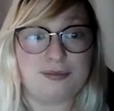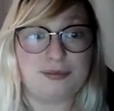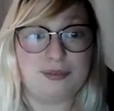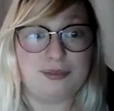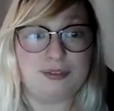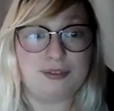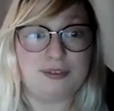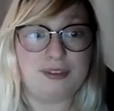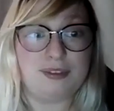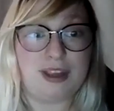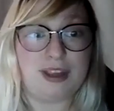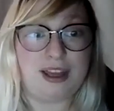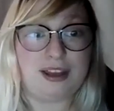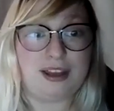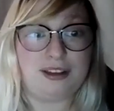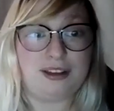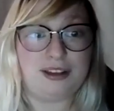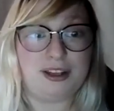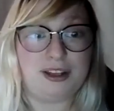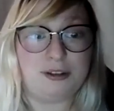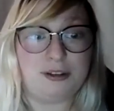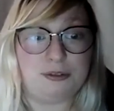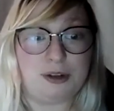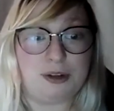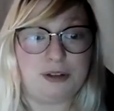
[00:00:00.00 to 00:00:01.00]

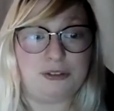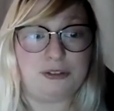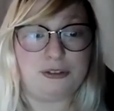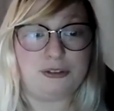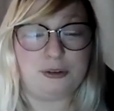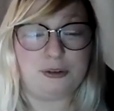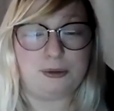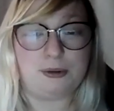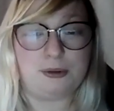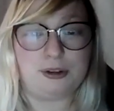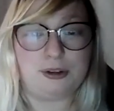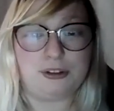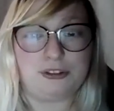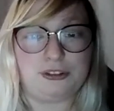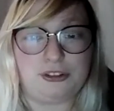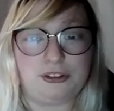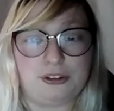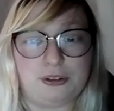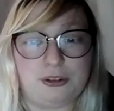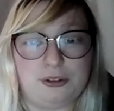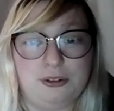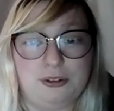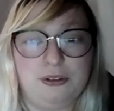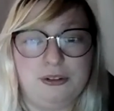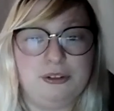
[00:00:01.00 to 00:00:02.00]
he runs towards
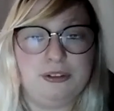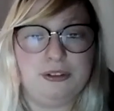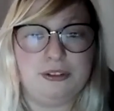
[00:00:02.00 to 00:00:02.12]
you.